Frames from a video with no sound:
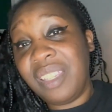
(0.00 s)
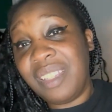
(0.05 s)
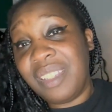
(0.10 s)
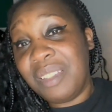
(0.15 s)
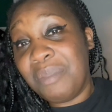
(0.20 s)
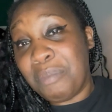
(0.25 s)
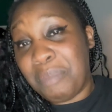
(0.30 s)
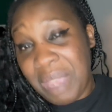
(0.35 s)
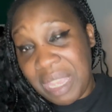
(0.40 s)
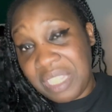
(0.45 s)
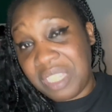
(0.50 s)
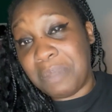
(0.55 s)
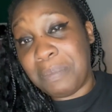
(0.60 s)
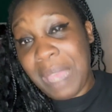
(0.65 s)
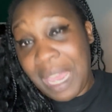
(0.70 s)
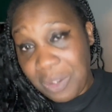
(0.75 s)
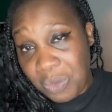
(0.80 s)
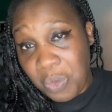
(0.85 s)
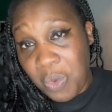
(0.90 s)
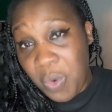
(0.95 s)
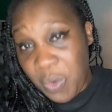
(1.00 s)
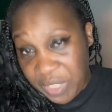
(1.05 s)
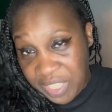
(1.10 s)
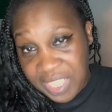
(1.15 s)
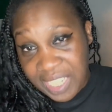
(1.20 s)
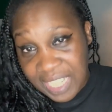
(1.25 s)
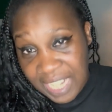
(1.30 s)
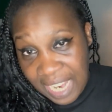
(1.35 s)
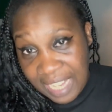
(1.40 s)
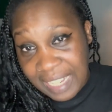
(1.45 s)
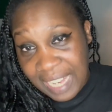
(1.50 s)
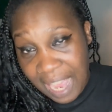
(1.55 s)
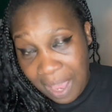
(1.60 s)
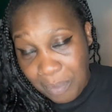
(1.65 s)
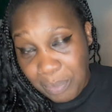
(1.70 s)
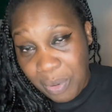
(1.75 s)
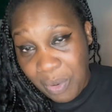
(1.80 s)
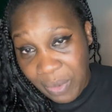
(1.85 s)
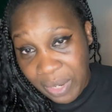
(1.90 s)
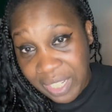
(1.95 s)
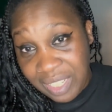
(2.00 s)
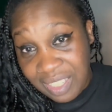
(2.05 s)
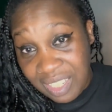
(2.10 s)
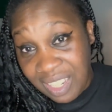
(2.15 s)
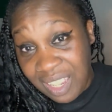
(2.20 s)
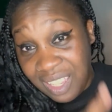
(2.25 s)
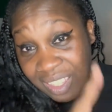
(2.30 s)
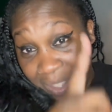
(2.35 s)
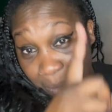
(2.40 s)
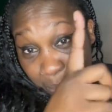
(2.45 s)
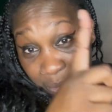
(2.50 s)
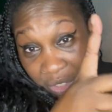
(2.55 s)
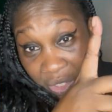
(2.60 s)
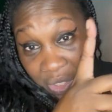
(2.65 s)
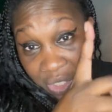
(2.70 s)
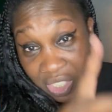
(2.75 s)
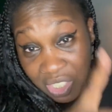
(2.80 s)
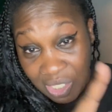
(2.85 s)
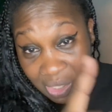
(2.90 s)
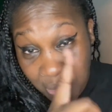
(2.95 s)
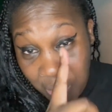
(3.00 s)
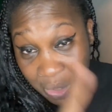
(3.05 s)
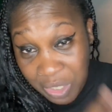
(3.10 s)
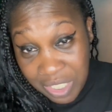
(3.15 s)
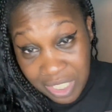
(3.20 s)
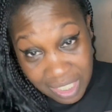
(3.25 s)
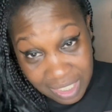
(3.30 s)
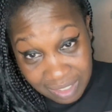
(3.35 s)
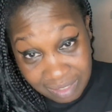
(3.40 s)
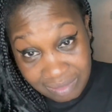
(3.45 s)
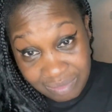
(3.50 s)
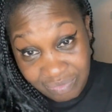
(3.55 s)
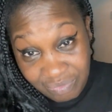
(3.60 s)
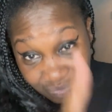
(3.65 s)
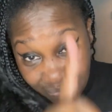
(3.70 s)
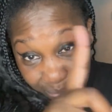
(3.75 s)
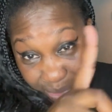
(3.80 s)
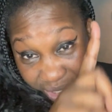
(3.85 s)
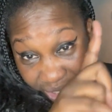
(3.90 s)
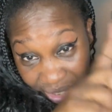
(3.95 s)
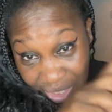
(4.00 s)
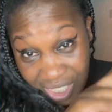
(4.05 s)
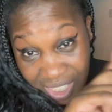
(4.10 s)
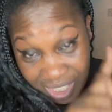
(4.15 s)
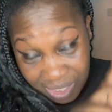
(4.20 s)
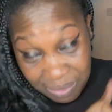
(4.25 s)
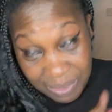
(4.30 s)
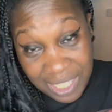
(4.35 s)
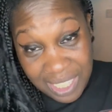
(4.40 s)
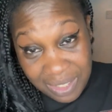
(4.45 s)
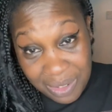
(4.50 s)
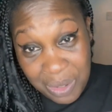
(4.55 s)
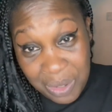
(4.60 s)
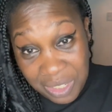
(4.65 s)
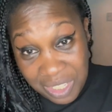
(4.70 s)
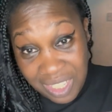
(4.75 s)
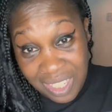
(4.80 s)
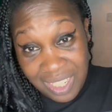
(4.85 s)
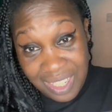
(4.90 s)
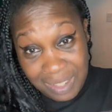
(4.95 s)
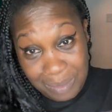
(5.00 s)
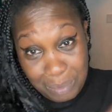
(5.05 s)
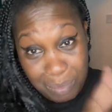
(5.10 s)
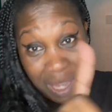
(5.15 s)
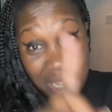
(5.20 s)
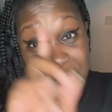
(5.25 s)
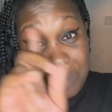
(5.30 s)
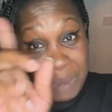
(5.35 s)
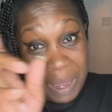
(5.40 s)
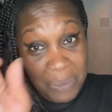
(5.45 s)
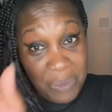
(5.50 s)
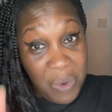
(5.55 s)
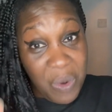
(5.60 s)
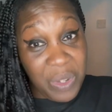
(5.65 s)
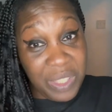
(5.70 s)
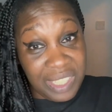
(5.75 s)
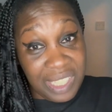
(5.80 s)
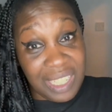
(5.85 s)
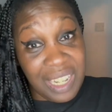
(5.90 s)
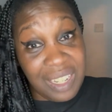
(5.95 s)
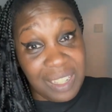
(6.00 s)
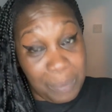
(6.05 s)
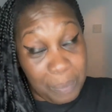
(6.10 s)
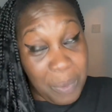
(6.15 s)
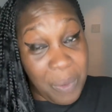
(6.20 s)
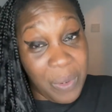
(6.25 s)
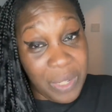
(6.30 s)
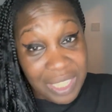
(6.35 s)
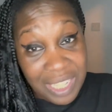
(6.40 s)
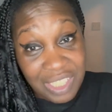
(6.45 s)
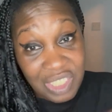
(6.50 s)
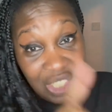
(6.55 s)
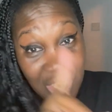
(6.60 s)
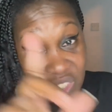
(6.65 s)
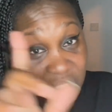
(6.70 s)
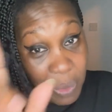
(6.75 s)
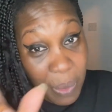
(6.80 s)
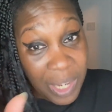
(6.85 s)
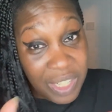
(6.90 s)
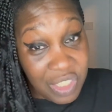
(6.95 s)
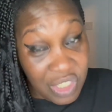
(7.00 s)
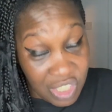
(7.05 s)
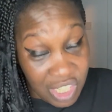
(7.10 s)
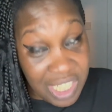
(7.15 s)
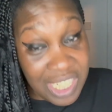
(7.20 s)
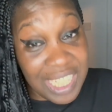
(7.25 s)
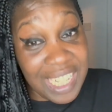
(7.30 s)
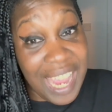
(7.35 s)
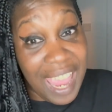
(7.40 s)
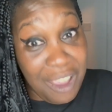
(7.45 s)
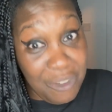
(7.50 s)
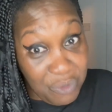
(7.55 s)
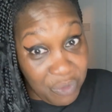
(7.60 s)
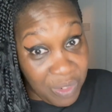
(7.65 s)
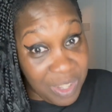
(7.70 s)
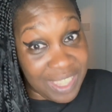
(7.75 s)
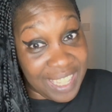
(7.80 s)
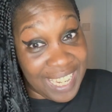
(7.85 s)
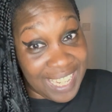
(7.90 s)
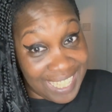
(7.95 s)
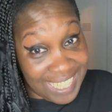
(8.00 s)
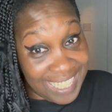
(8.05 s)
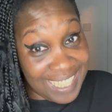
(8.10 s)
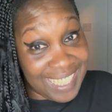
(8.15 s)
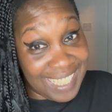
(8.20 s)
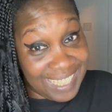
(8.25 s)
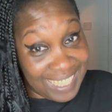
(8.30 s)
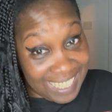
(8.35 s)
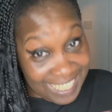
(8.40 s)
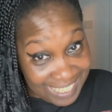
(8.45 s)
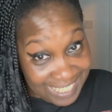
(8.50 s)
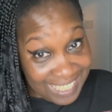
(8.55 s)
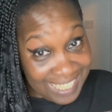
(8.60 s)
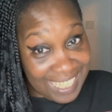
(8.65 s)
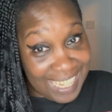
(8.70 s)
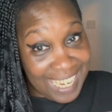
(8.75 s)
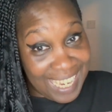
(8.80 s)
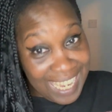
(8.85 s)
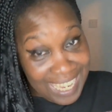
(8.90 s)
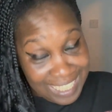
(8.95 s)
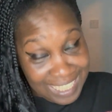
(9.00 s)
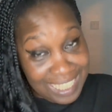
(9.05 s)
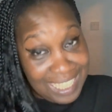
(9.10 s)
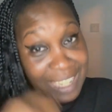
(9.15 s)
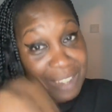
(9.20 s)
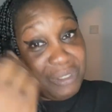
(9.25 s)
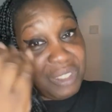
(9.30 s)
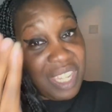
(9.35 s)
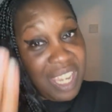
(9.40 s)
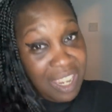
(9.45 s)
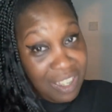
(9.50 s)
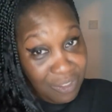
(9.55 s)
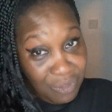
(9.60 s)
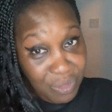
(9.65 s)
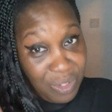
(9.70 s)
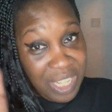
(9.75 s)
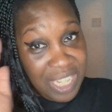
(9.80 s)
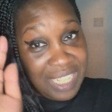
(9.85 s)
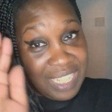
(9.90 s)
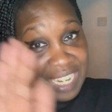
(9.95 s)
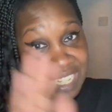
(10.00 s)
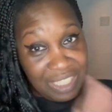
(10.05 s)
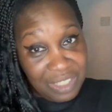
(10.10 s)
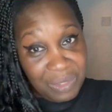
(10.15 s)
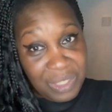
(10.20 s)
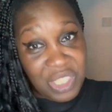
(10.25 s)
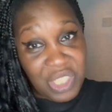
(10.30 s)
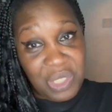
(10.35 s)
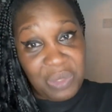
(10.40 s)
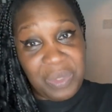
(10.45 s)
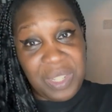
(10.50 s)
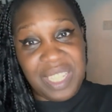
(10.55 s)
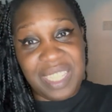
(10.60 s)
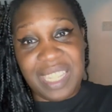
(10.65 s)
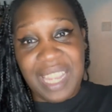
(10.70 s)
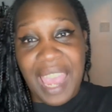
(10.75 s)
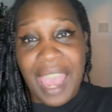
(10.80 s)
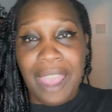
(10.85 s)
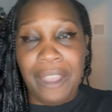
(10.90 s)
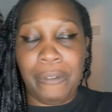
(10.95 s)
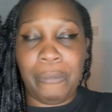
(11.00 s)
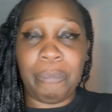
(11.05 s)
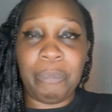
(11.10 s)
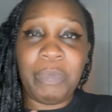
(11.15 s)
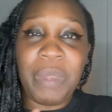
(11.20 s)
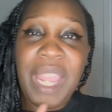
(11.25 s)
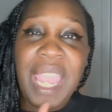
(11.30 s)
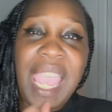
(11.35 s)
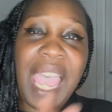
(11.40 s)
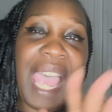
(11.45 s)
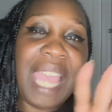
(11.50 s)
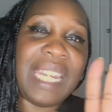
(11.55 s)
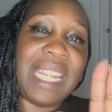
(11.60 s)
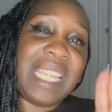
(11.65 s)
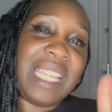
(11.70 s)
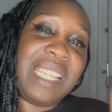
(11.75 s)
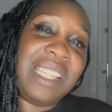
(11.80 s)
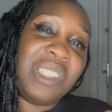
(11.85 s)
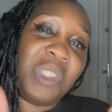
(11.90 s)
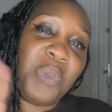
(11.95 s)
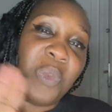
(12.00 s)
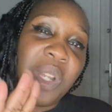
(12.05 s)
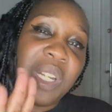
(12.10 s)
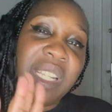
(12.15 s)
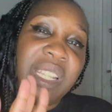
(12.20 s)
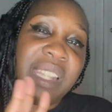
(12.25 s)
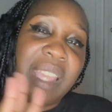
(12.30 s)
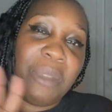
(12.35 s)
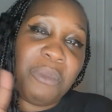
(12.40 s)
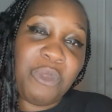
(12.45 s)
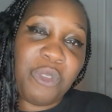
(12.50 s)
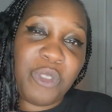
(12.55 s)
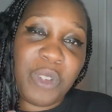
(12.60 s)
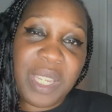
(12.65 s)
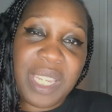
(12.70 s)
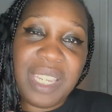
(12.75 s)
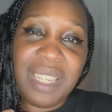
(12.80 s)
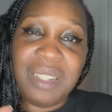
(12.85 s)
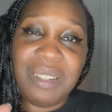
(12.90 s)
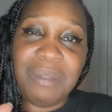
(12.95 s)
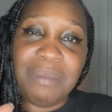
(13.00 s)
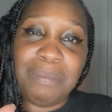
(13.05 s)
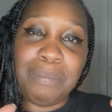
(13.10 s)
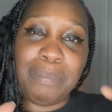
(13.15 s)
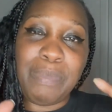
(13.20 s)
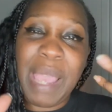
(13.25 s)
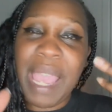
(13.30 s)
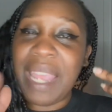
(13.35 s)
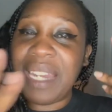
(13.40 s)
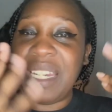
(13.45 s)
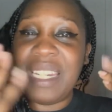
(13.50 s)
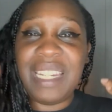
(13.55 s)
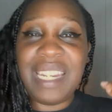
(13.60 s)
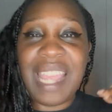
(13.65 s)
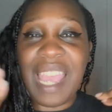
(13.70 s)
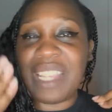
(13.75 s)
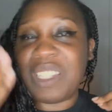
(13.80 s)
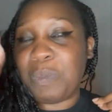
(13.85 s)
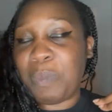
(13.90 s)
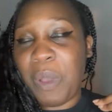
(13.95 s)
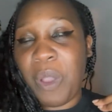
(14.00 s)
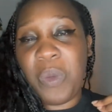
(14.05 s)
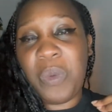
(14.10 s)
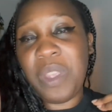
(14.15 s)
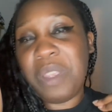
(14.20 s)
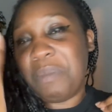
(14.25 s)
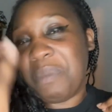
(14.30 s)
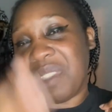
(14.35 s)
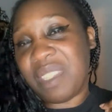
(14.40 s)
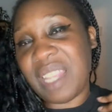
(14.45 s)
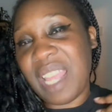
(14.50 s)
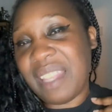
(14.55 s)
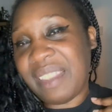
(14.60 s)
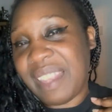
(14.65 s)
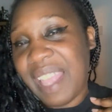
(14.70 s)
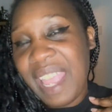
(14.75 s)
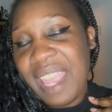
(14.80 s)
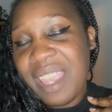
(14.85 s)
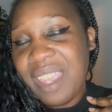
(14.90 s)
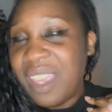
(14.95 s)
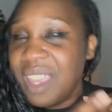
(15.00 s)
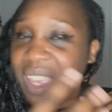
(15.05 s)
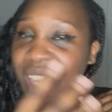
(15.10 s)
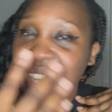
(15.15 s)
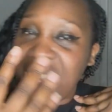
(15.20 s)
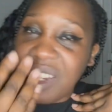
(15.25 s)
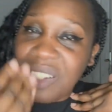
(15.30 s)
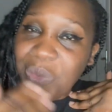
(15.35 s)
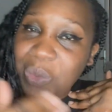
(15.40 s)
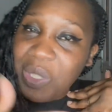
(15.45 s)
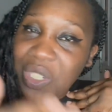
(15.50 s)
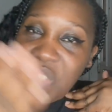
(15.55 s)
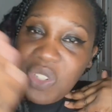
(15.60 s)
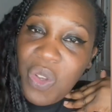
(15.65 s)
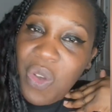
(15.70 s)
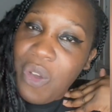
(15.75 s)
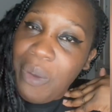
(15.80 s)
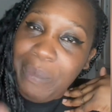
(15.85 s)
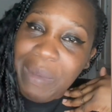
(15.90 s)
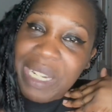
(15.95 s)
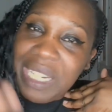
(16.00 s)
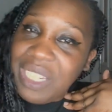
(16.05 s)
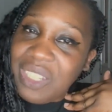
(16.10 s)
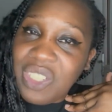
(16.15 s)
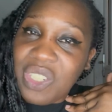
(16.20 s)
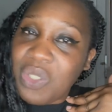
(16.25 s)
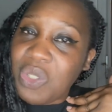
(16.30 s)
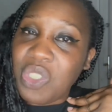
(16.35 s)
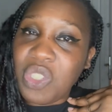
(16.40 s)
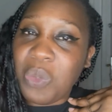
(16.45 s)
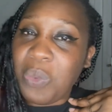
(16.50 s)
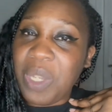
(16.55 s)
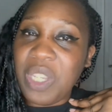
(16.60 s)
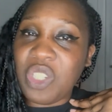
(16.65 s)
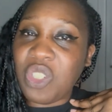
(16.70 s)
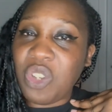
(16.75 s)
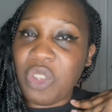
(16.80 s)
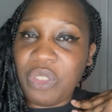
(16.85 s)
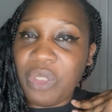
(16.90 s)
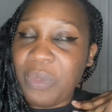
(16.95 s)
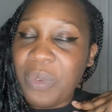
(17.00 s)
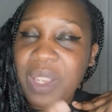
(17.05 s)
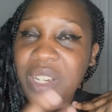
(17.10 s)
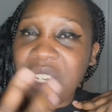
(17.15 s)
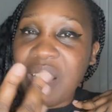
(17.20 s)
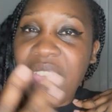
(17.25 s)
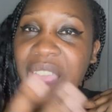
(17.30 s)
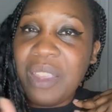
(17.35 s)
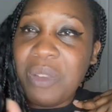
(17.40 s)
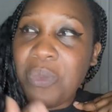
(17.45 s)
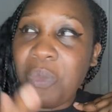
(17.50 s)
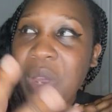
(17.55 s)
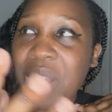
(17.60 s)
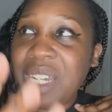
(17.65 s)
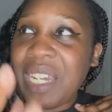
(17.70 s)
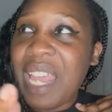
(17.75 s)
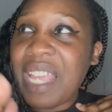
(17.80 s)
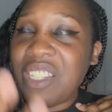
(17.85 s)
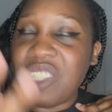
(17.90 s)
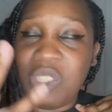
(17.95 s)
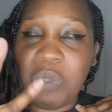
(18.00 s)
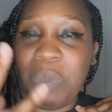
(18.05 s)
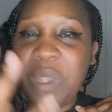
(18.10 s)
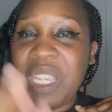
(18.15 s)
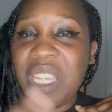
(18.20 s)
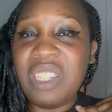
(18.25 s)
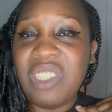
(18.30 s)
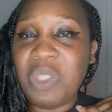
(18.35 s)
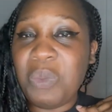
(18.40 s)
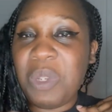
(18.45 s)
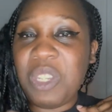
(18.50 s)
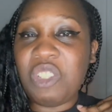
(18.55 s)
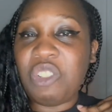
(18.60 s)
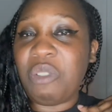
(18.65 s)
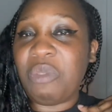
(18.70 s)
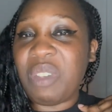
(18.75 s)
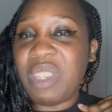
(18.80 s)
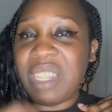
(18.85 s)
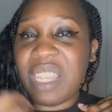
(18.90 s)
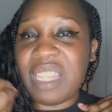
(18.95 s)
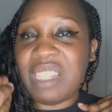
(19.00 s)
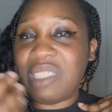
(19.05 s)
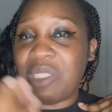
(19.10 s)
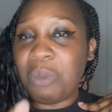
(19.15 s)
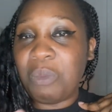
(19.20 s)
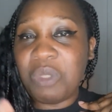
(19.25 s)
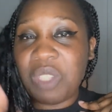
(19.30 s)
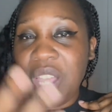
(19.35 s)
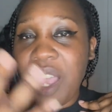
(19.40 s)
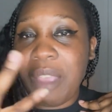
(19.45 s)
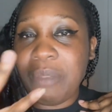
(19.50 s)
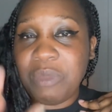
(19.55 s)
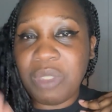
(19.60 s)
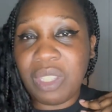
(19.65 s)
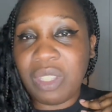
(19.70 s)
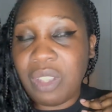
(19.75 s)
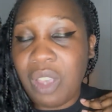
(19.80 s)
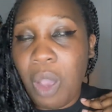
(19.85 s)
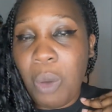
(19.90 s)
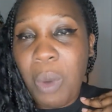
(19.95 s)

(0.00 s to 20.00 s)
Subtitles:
best man walks in at that point. The producers are good. Producers are really good. Best man walks in at the point that she's questioning everything, isn't it? Gives her the freaking letter and she reads it out. And it is one of them freaking pain in the ass poems that they would normally do to each other, and like when they're speaking to each other, they sometimes go